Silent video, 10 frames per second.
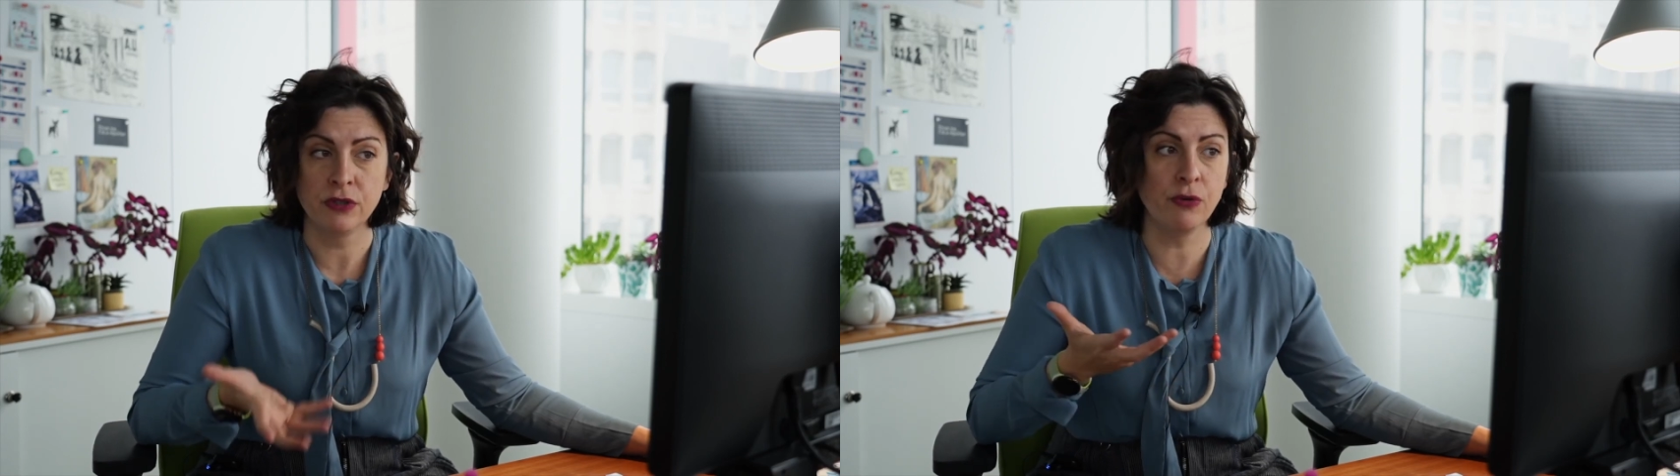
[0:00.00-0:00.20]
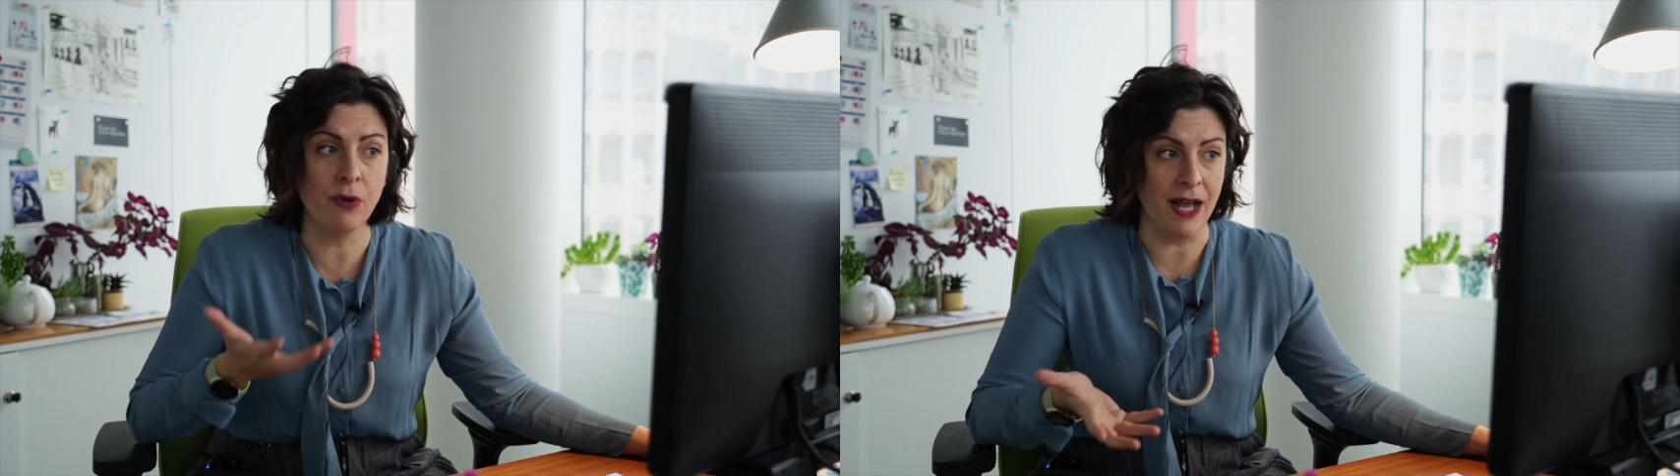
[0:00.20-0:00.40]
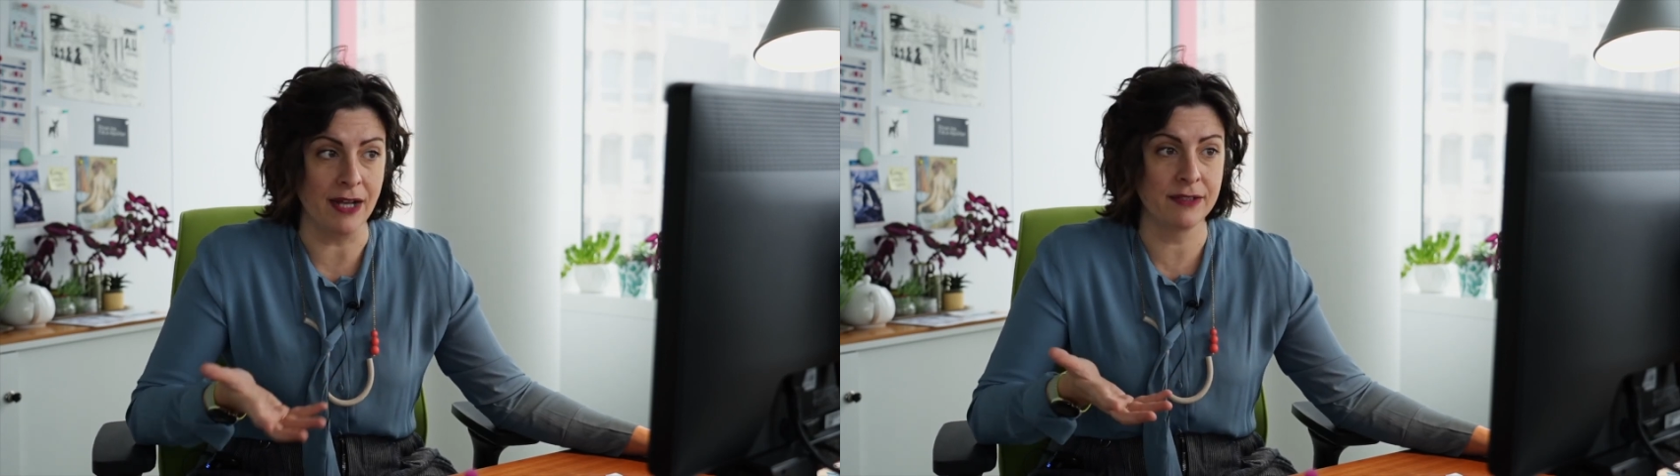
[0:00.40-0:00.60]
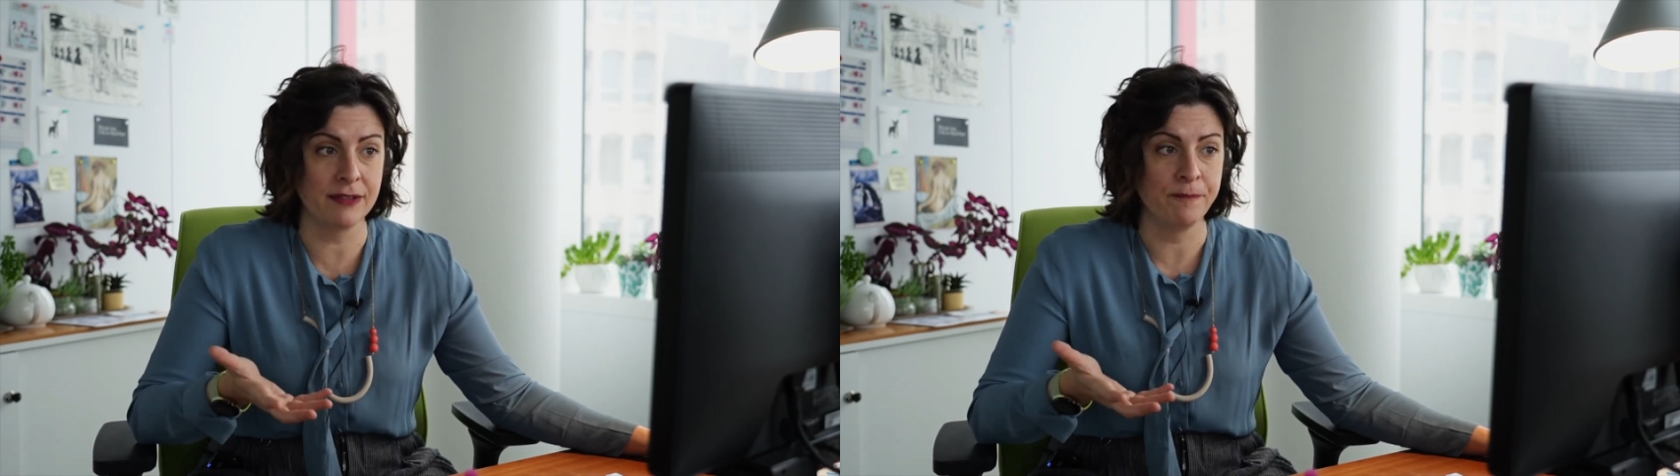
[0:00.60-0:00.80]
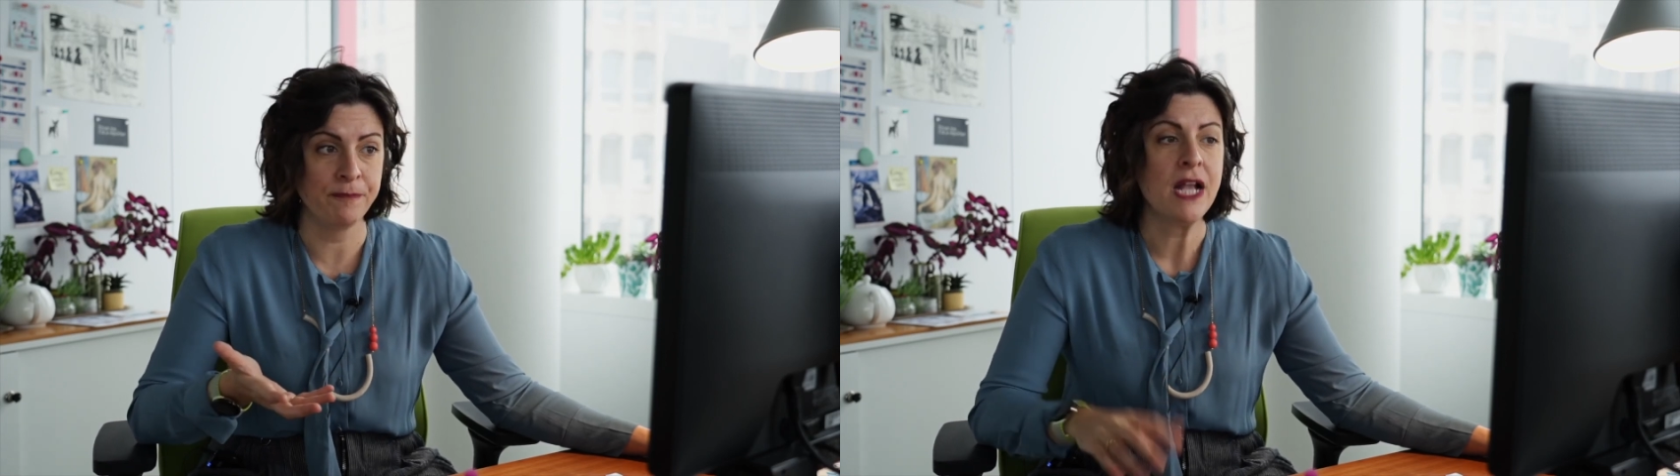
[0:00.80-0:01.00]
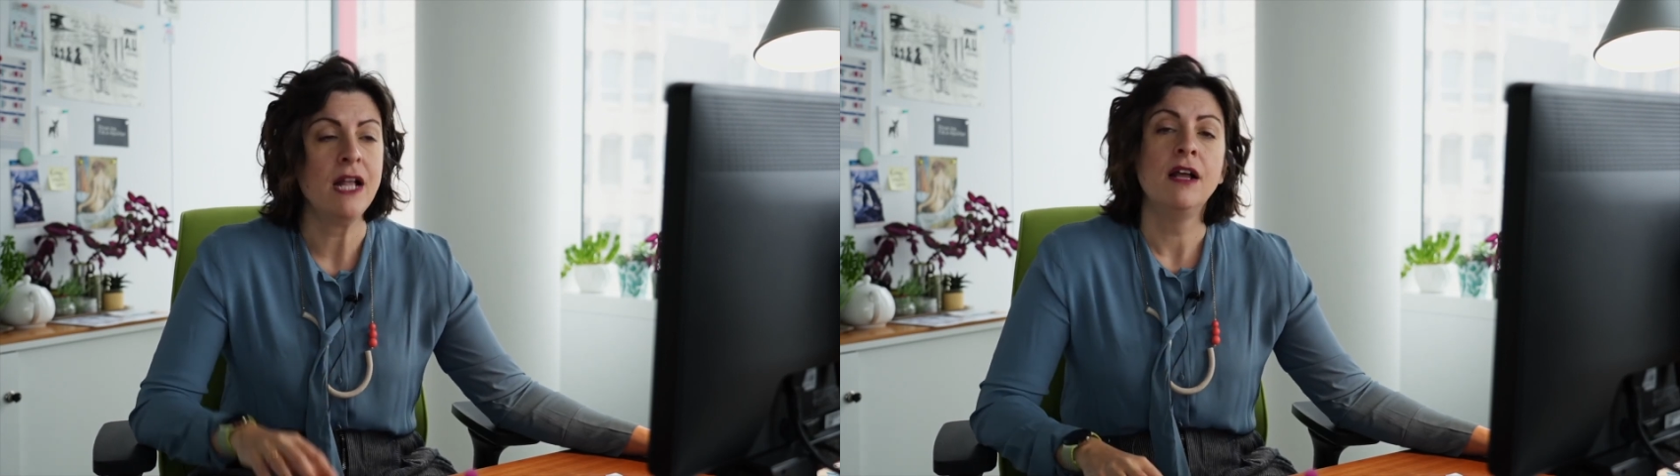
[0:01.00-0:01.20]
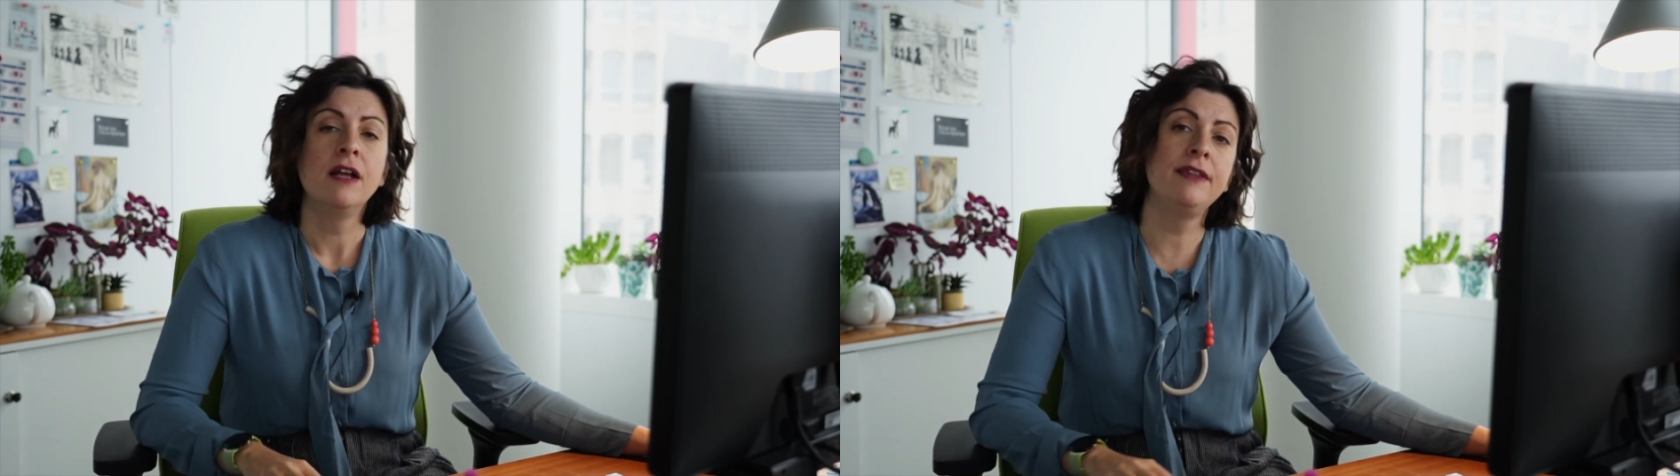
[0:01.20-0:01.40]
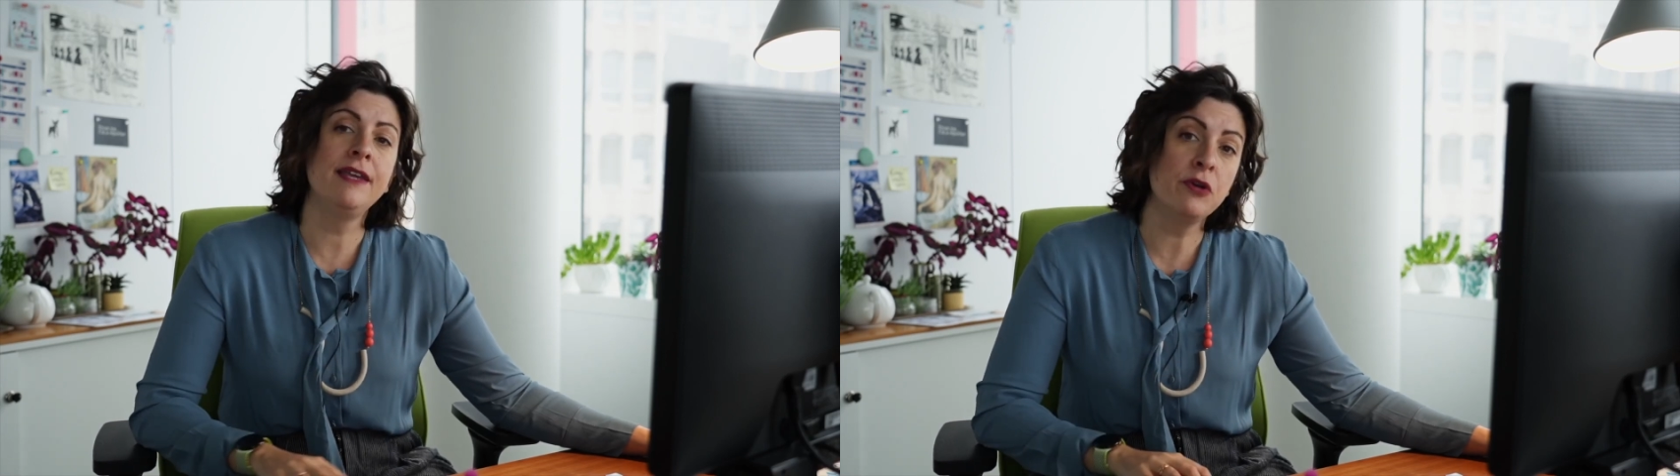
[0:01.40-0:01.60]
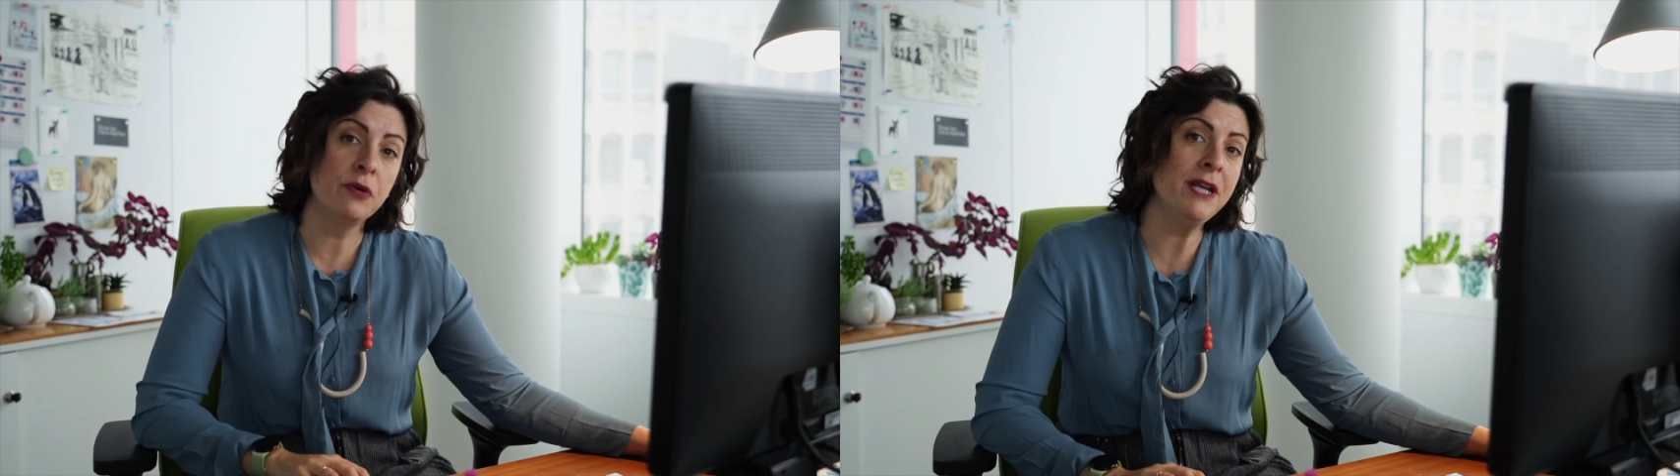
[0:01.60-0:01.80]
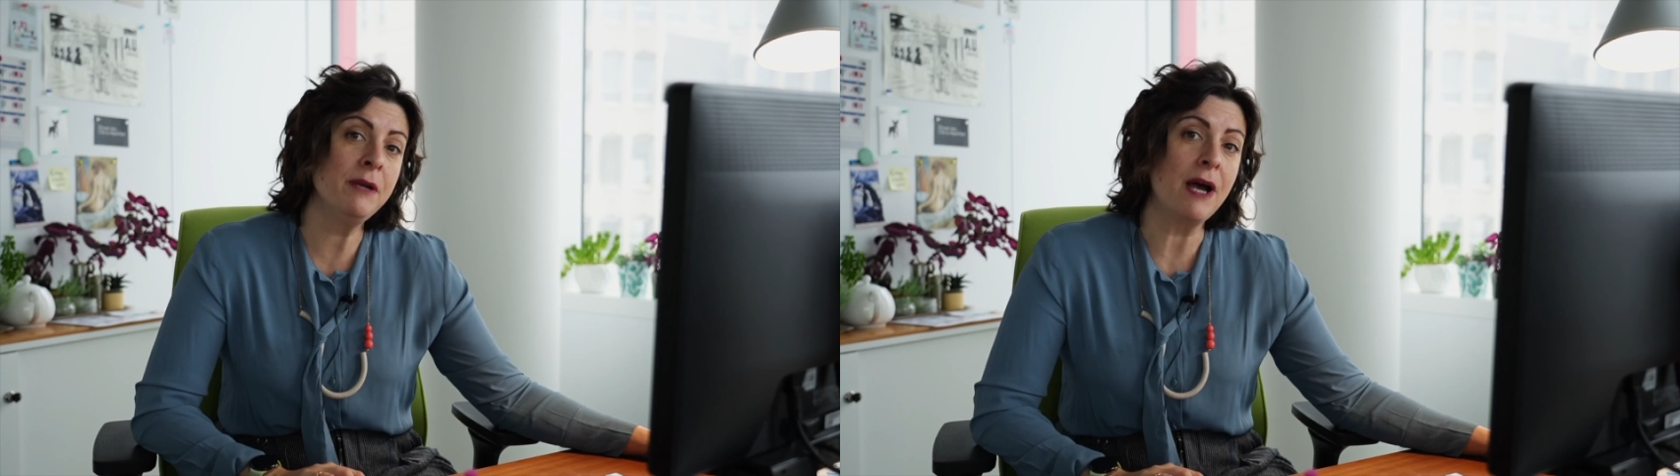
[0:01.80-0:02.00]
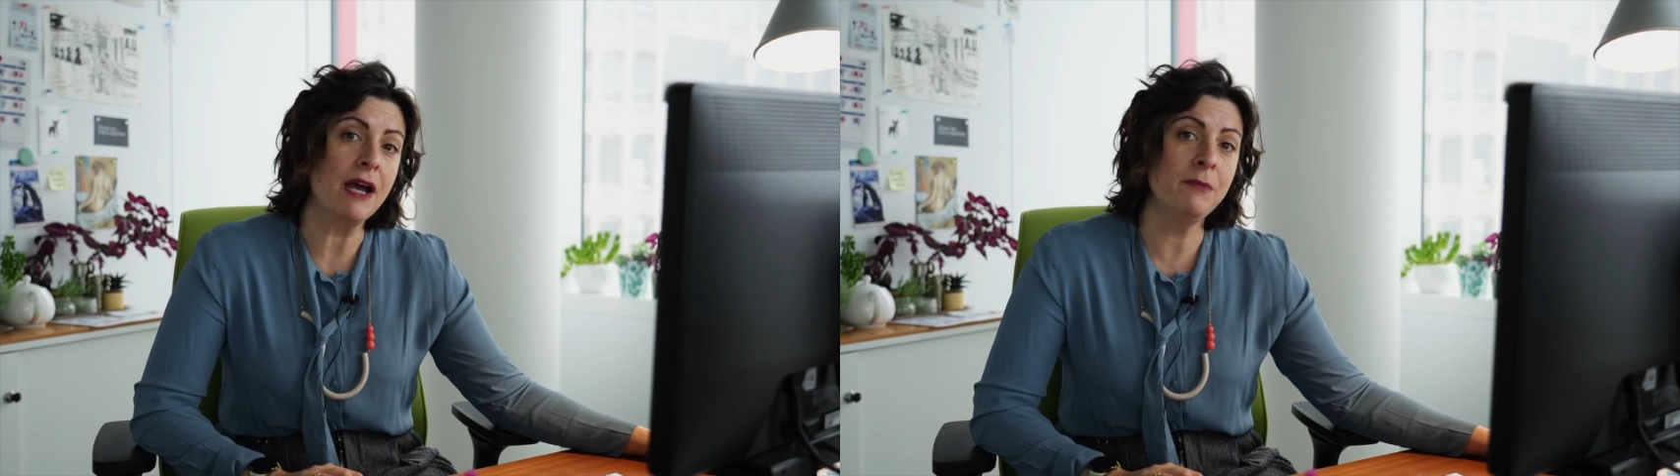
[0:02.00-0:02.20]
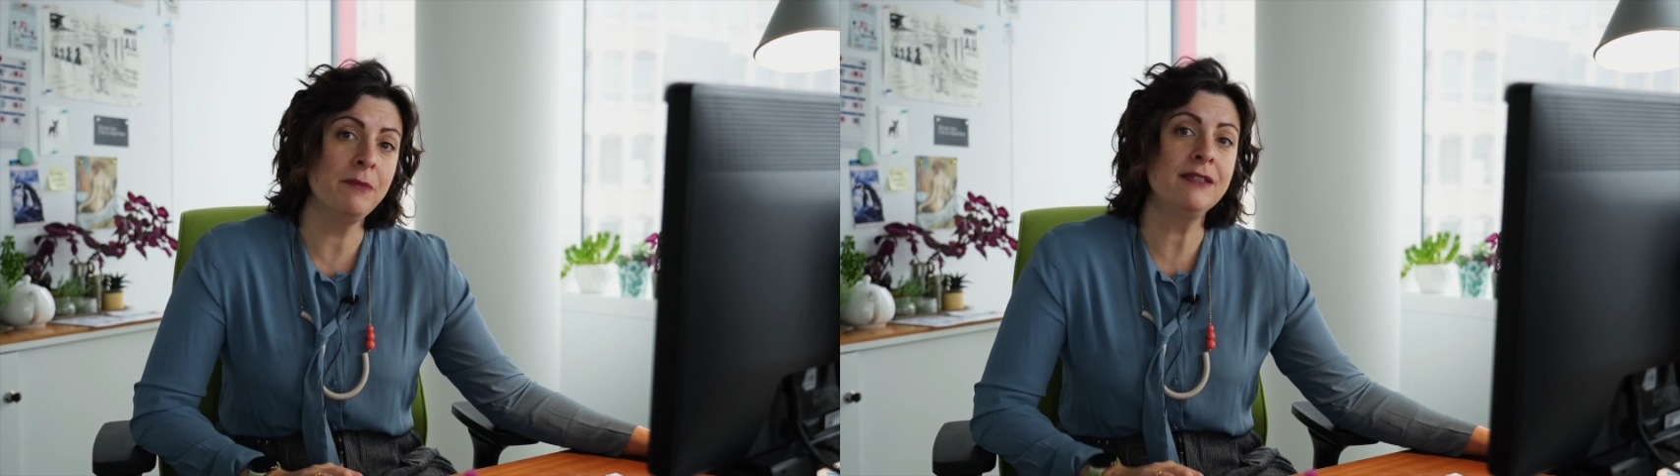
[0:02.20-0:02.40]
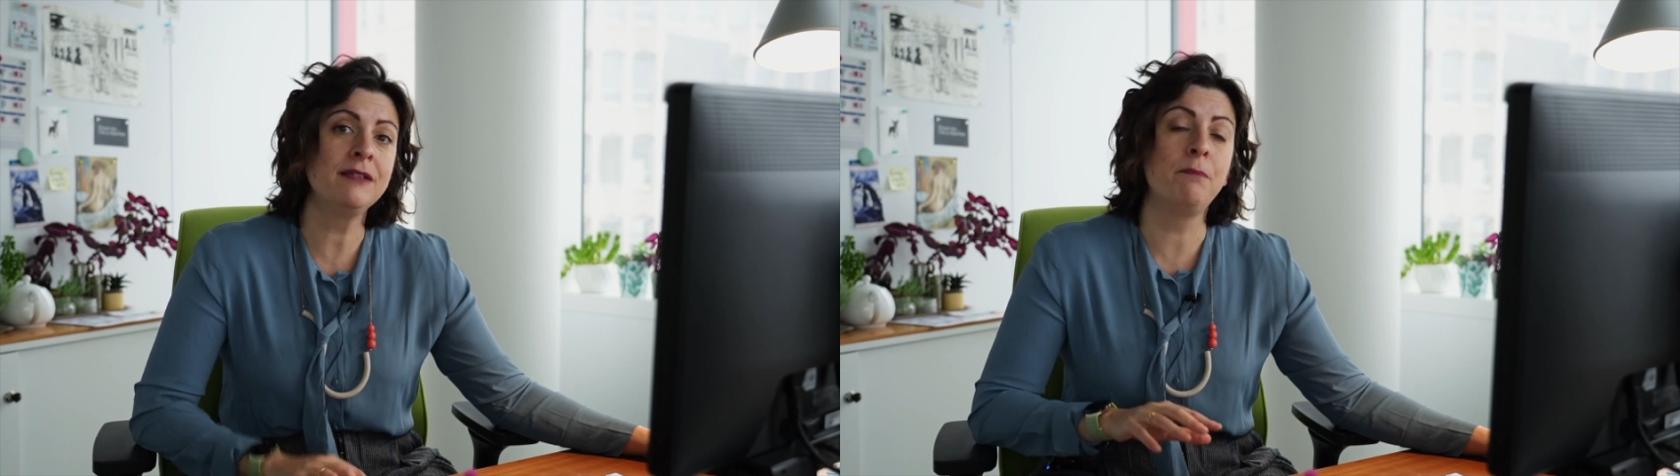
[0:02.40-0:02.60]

to act. The European Parliament